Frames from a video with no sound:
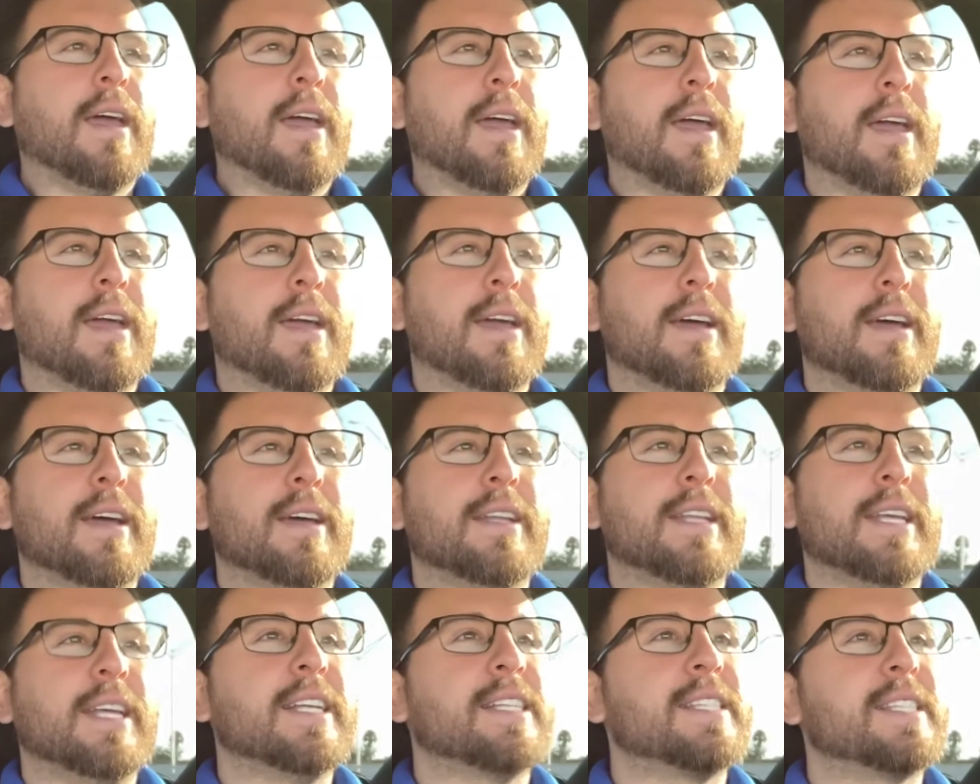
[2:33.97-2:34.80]

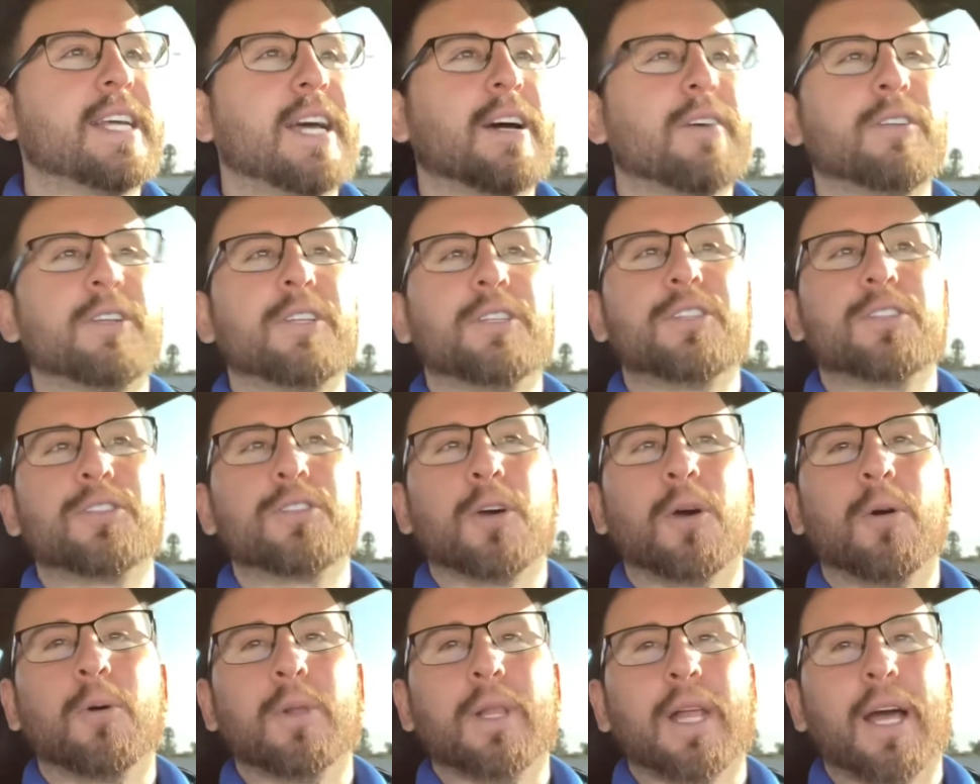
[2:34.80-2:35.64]
And it sounded
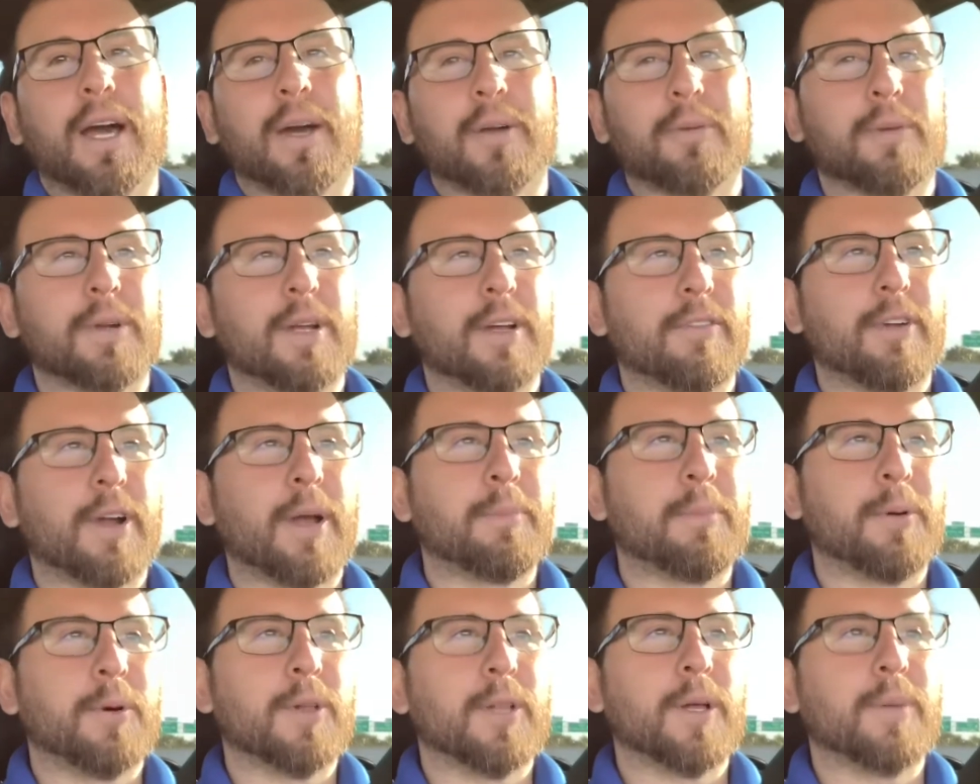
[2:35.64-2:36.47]
so loud whenever I
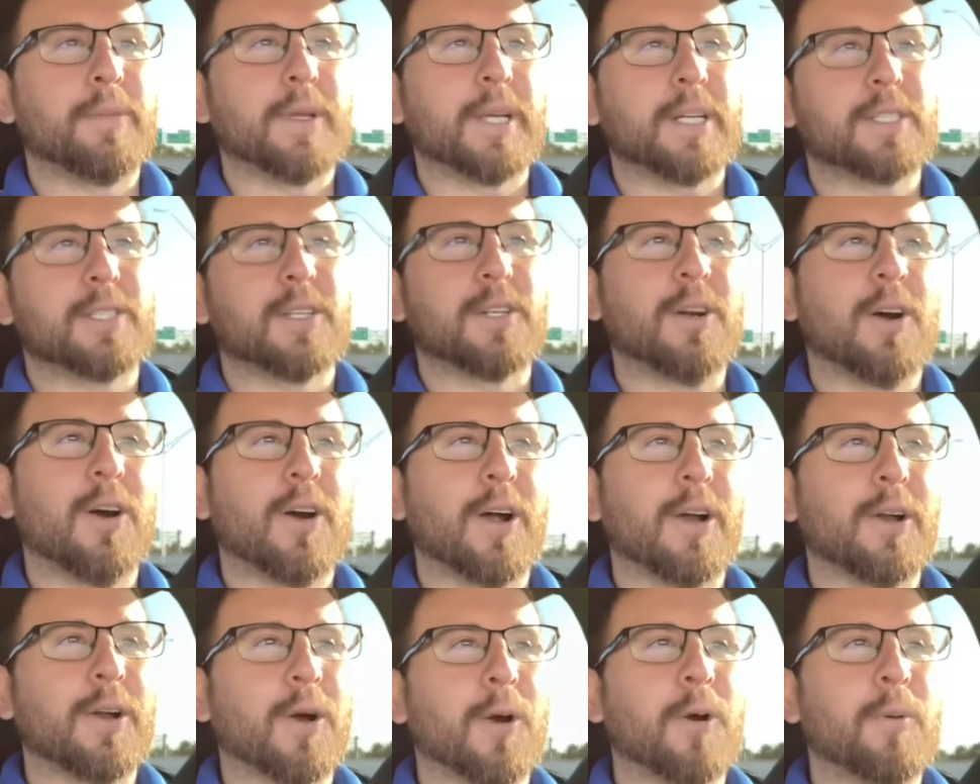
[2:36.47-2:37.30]
pull up next to a
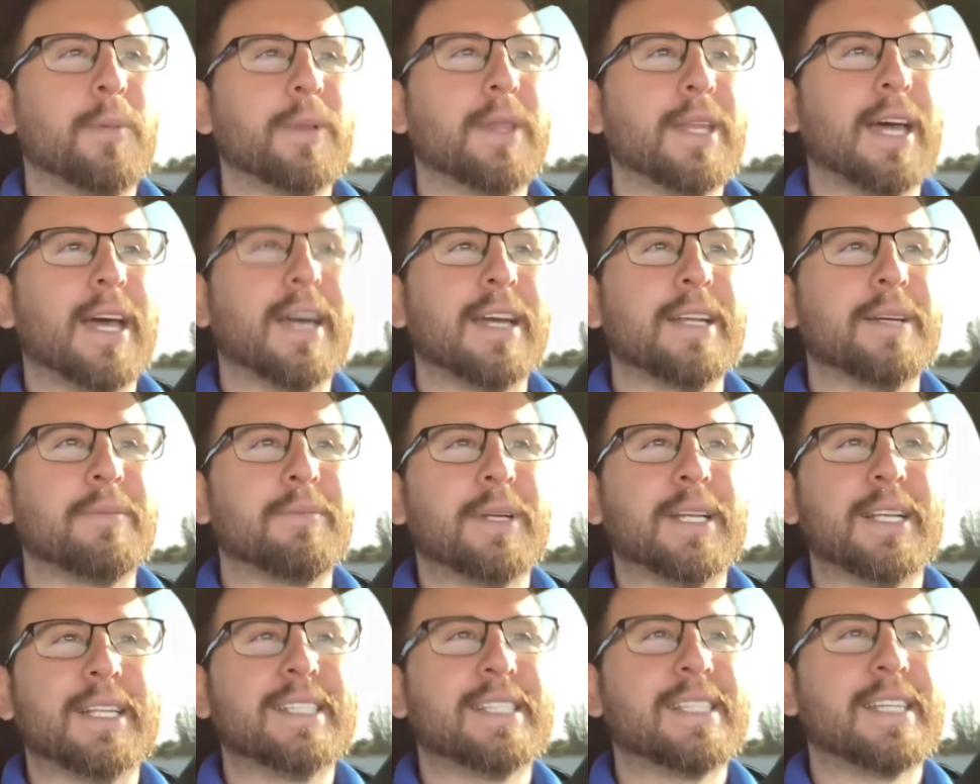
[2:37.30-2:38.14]
car and open that. I
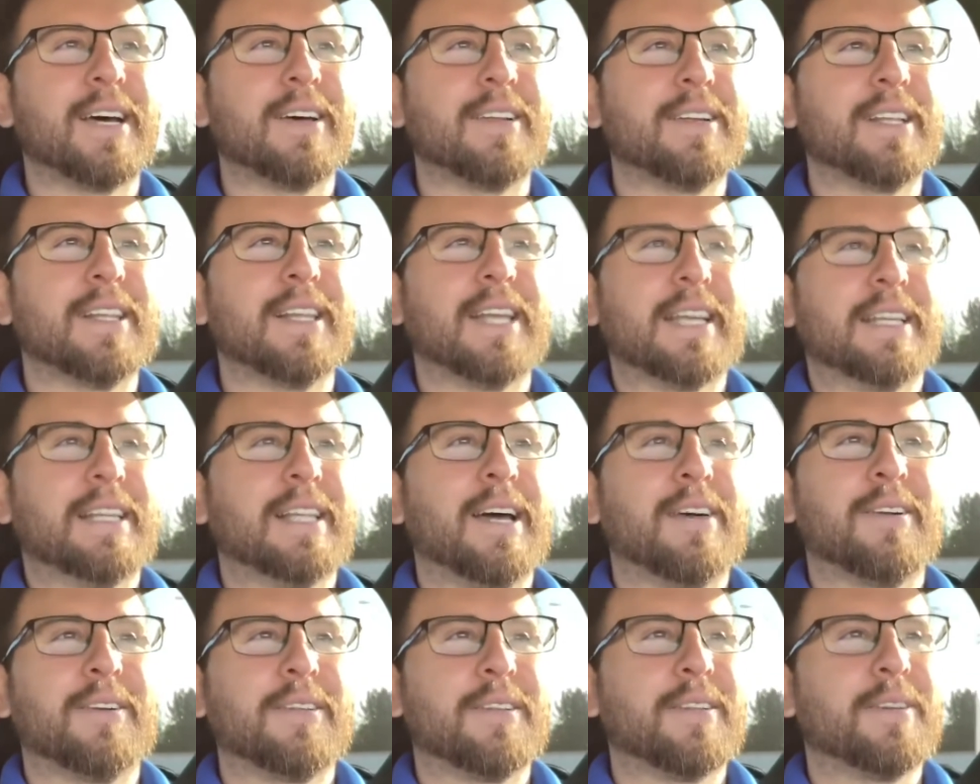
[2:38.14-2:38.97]
mean, it sounded like
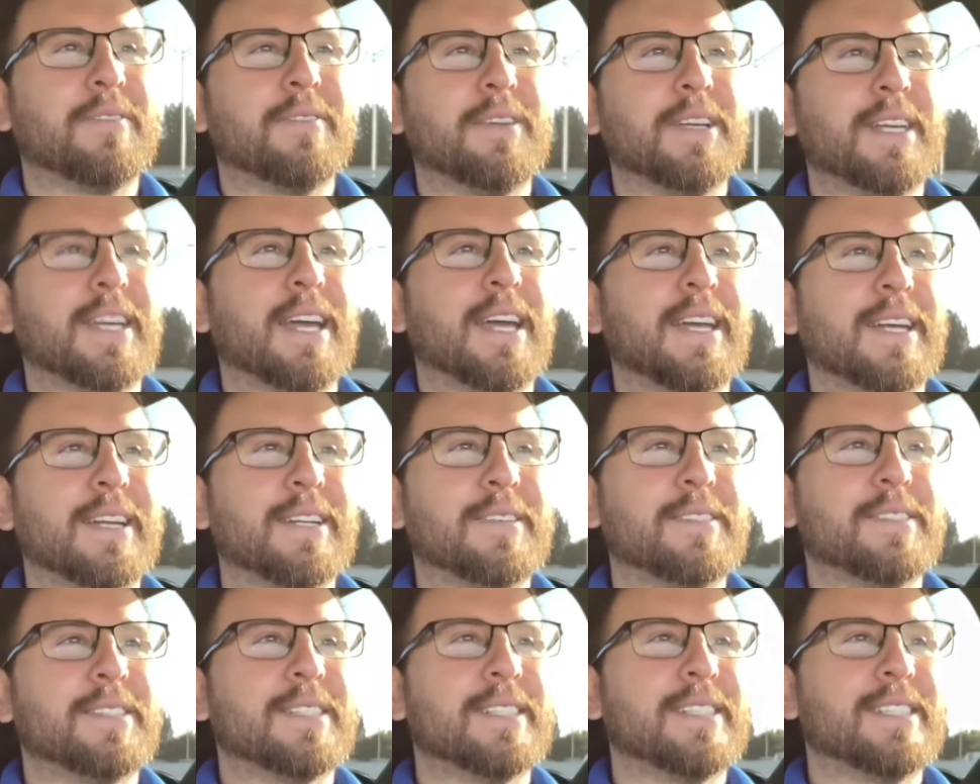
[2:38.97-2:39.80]
louder than a V8.
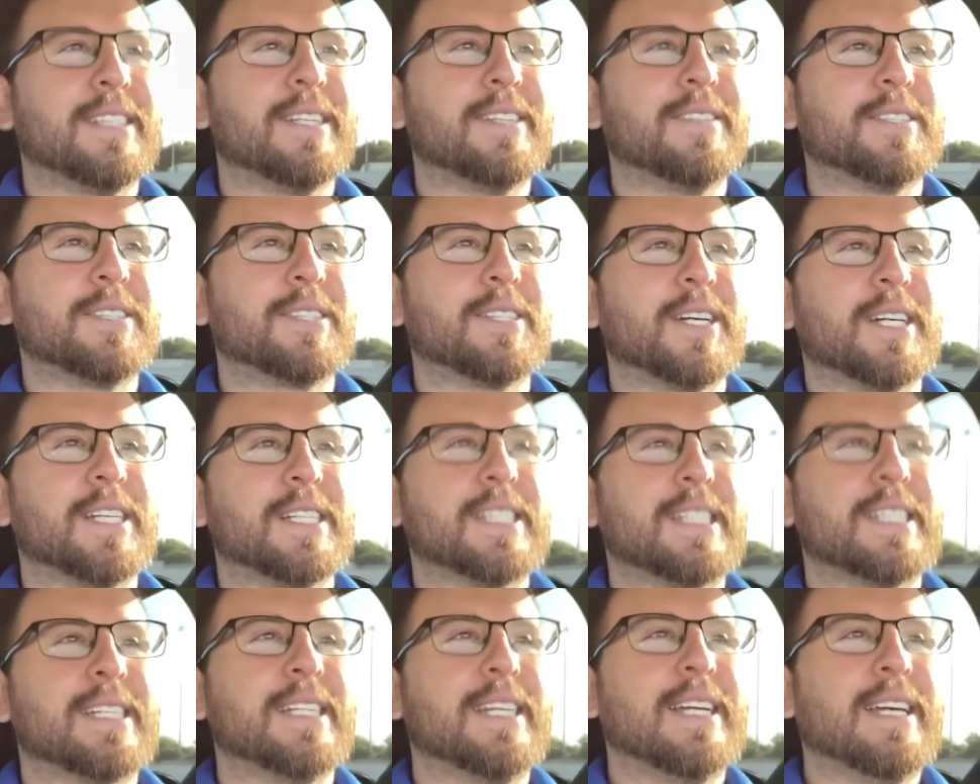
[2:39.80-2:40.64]
It was
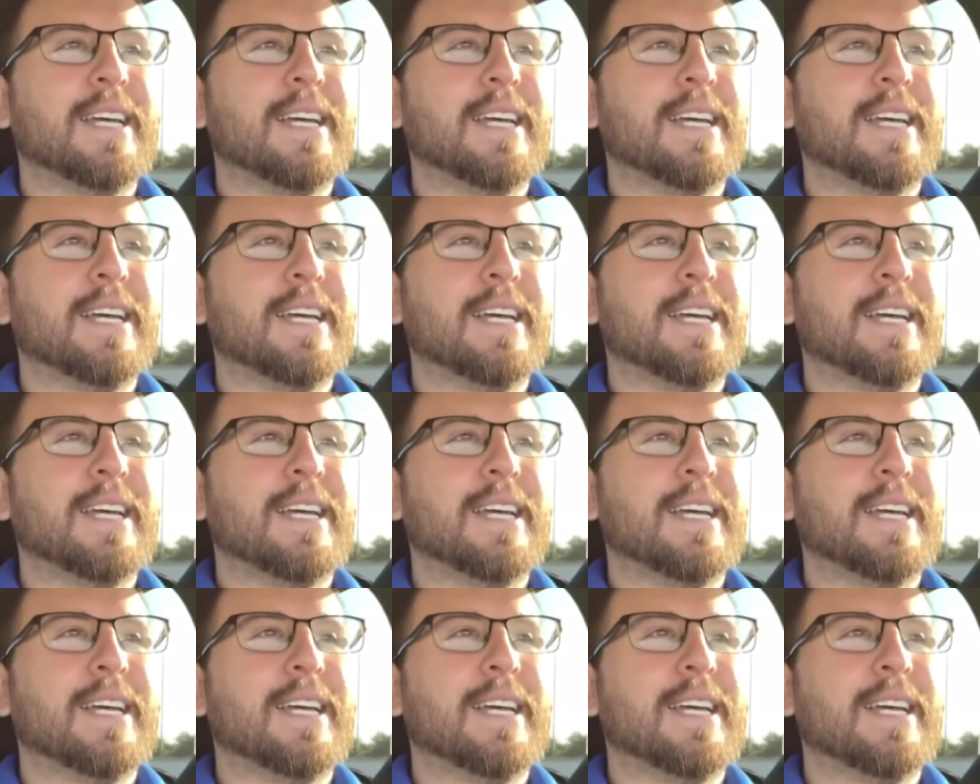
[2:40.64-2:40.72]
crazy.